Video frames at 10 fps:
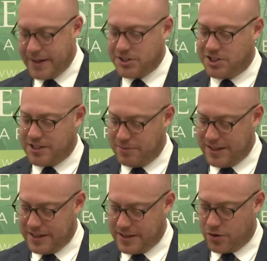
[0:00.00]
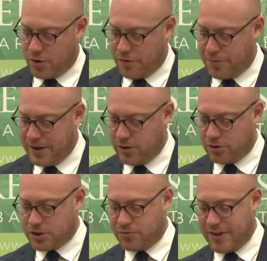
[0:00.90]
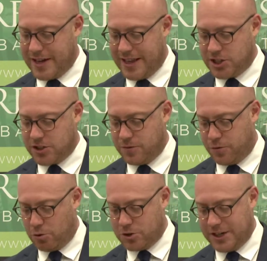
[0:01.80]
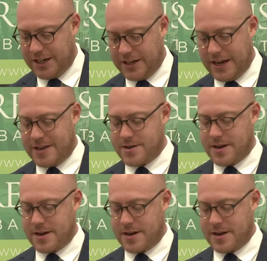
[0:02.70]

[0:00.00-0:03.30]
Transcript: Similarly, the Court of Appeal looked at Regulation 14 and